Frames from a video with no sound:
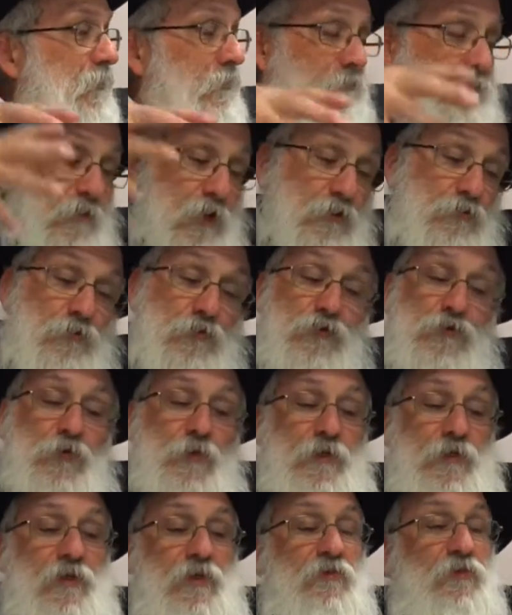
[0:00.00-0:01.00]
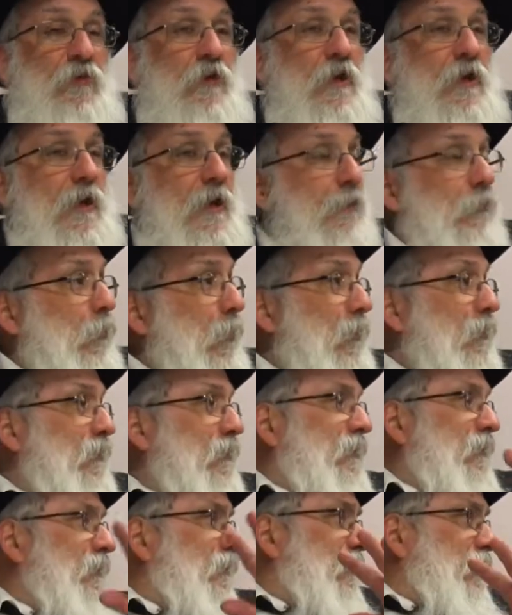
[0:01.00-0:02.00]
120 years. Well,
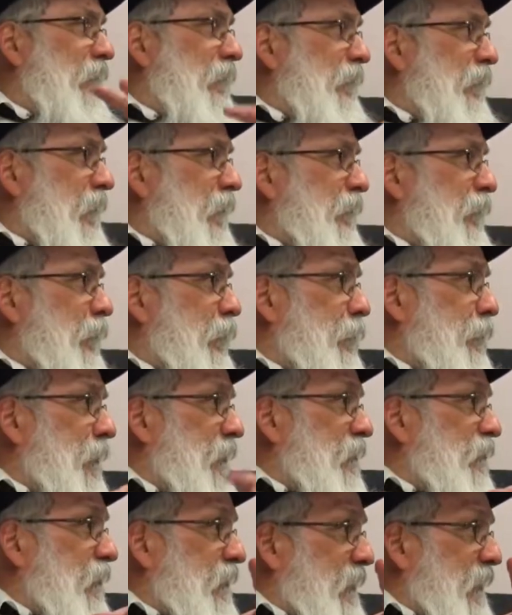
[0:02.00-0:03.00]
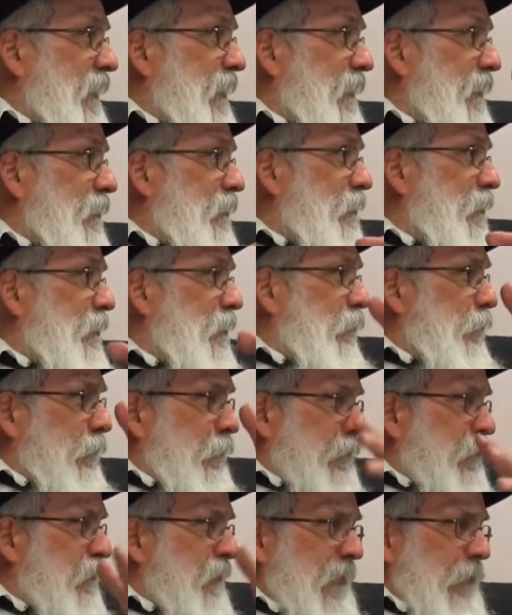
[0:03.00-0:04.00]
if it would be today, it
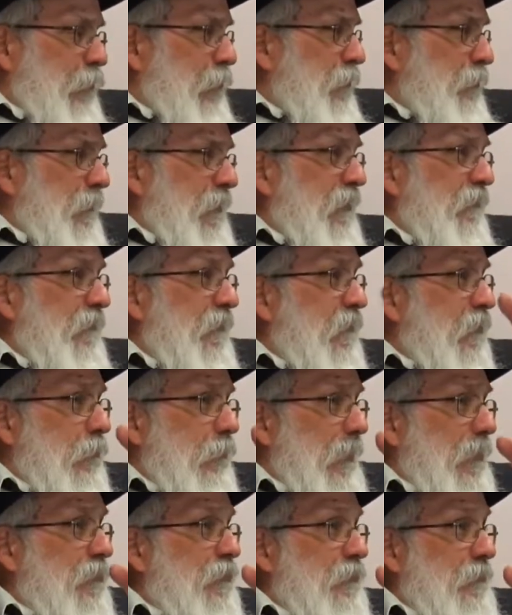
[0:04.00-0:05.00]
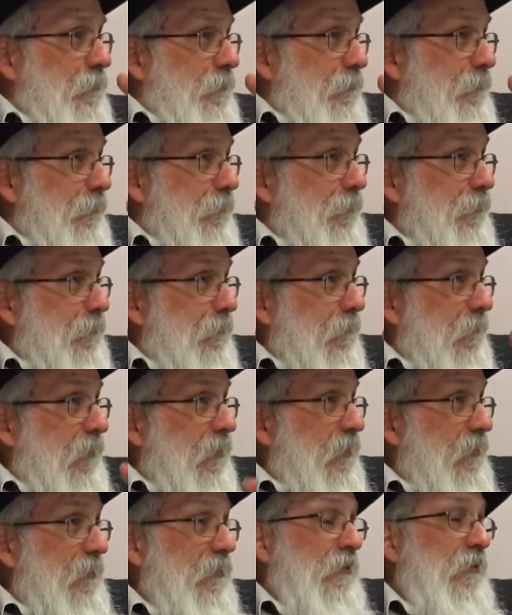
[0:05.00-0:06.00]
wouldn't be even a question.
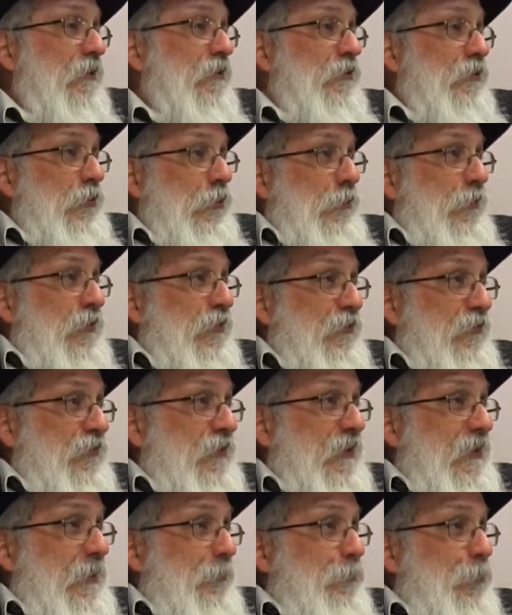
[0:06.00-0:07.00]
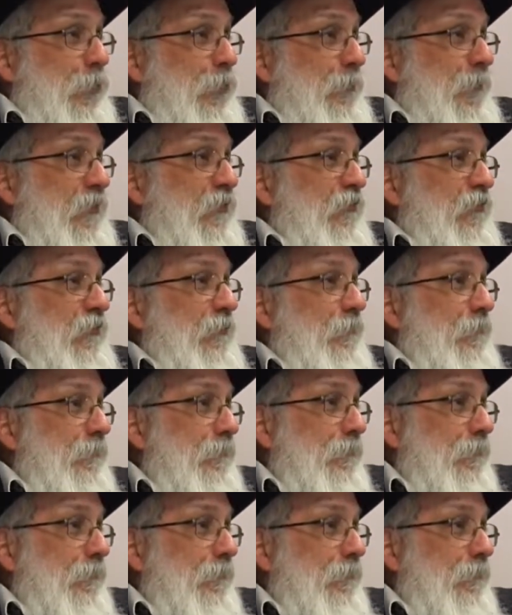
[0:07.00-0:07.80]
You know what it is to get permits?